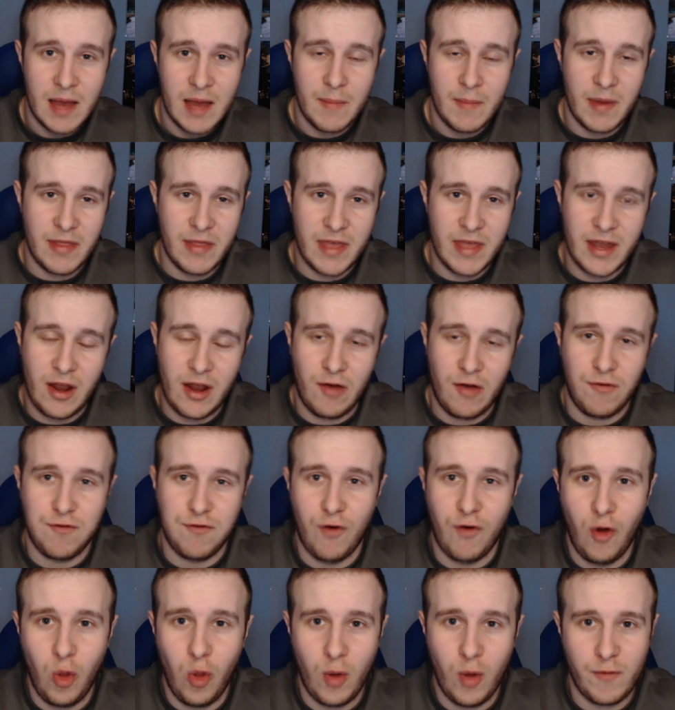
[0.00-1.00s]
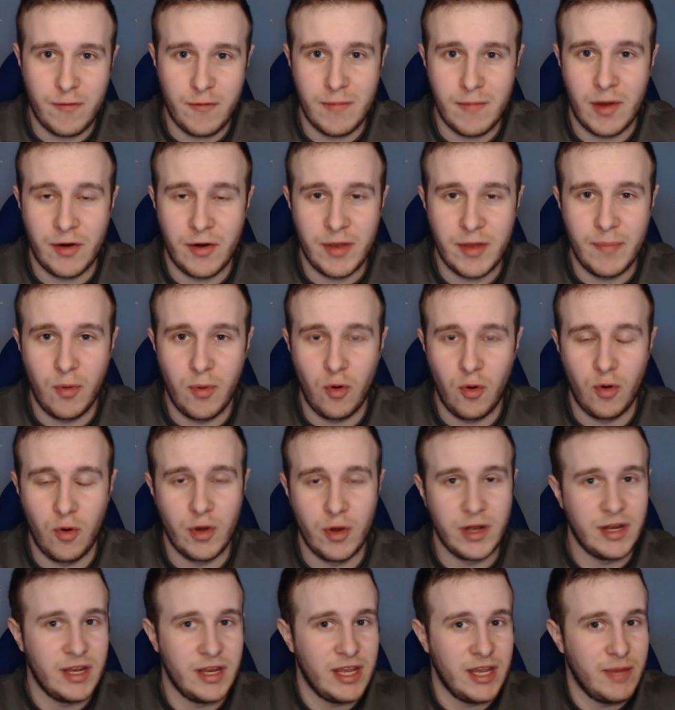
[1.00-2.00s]
But then a follow-up from Aribo
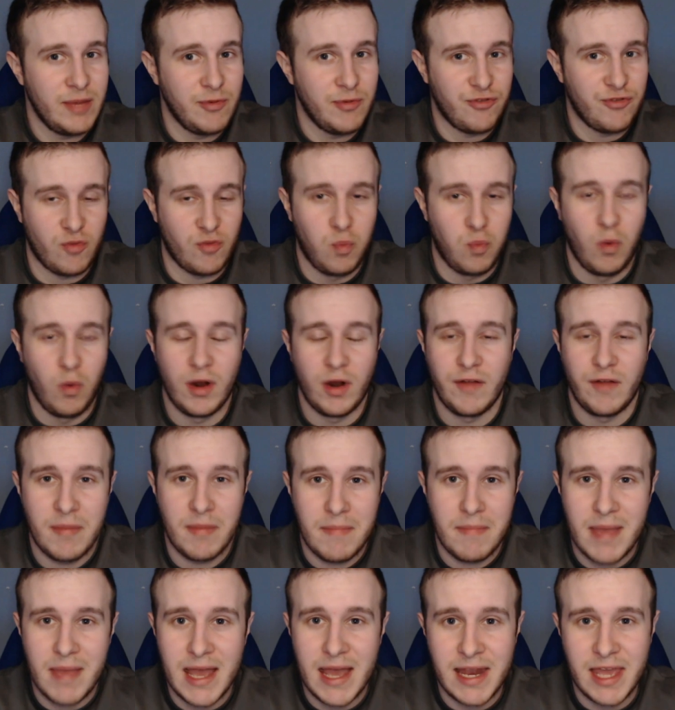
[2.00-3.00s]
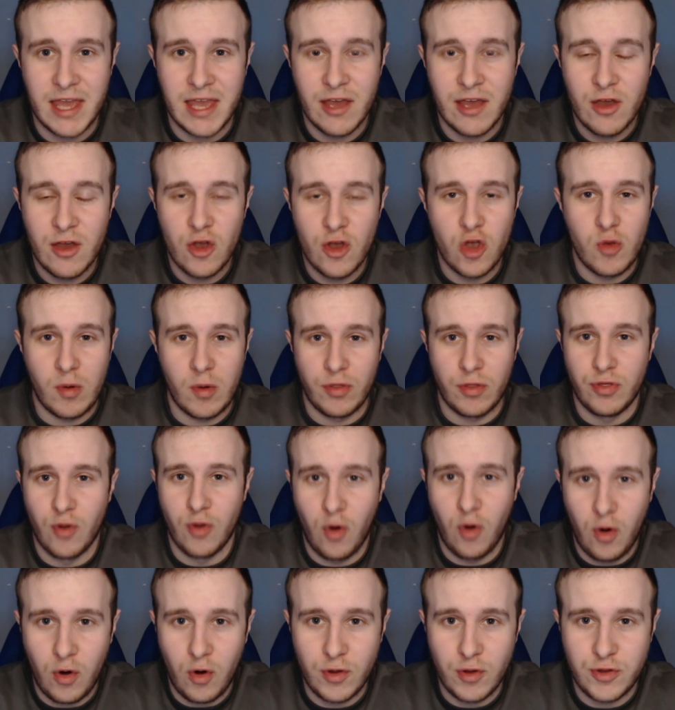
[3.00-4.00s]
and he was just one of the many who are
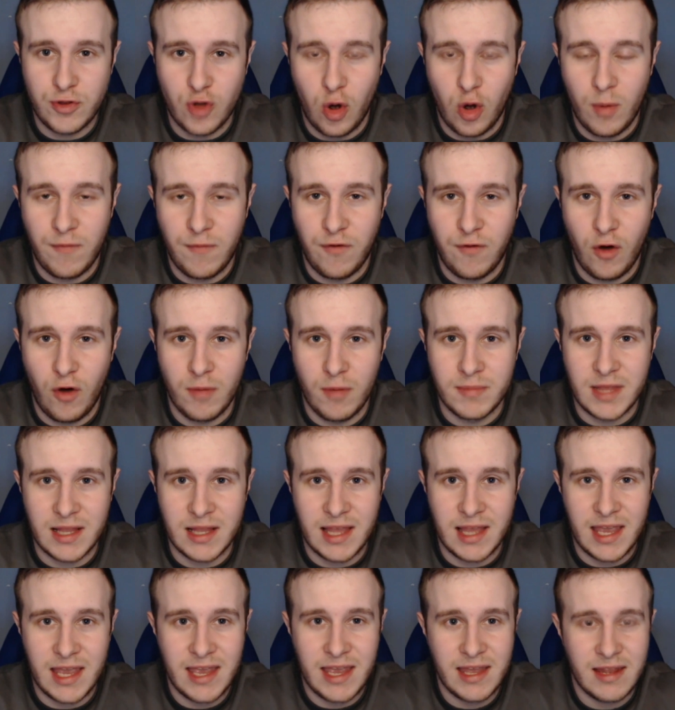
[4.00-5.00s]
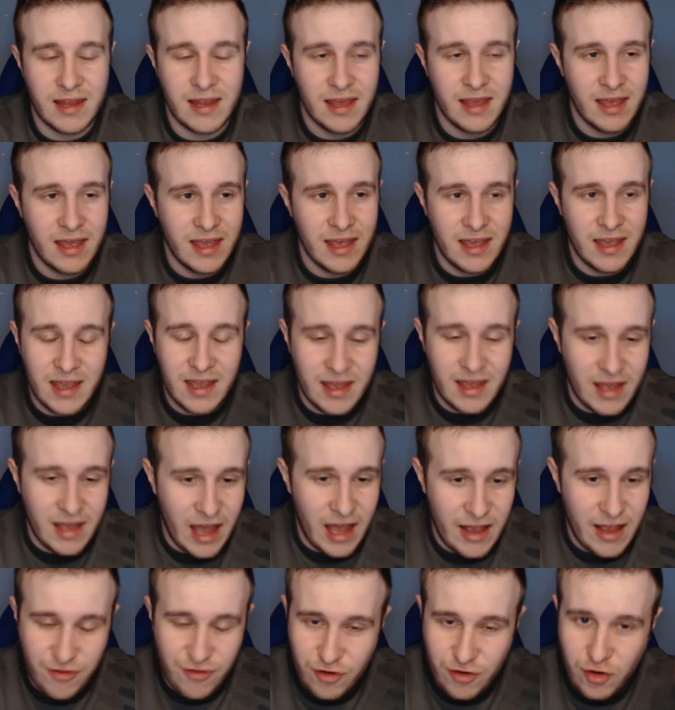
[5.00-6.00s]
not on top form today and
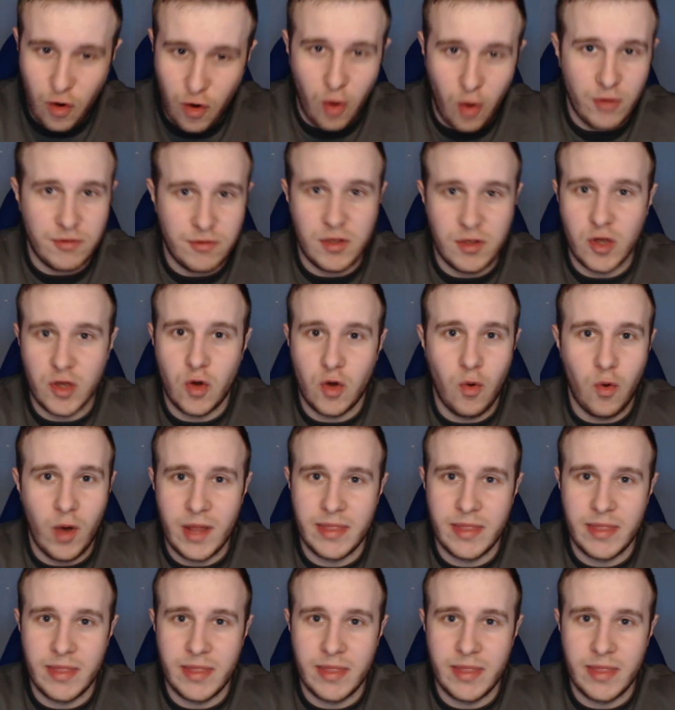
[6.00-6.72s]
it's got to go